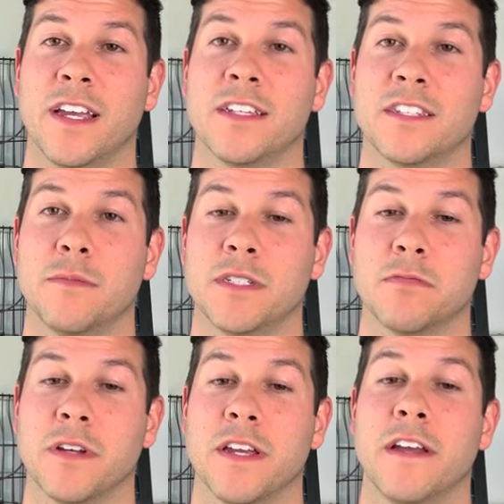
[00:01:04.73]
is to be
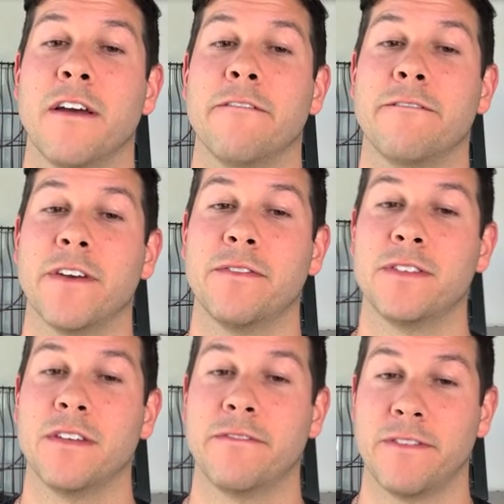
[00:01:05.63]
split
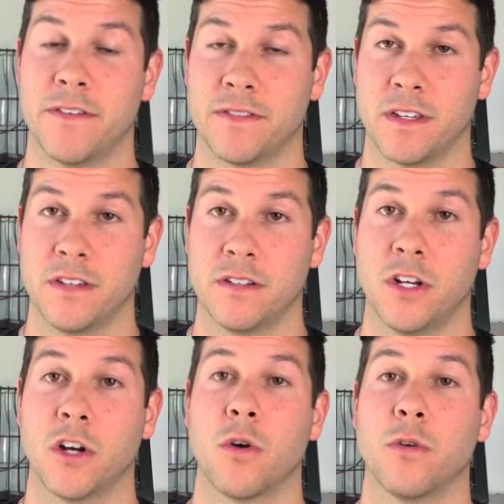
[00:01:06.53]
50-50
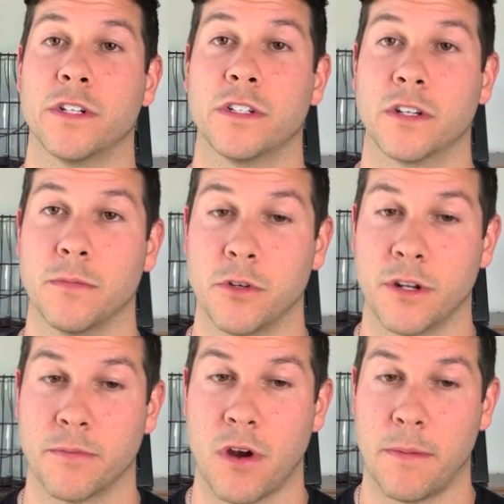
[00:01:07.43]
according to
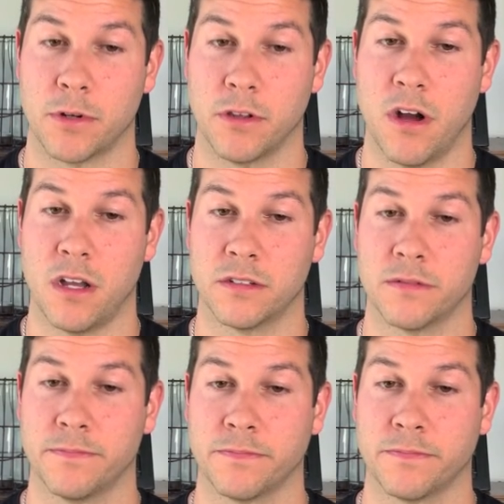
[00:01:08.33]
community property laws.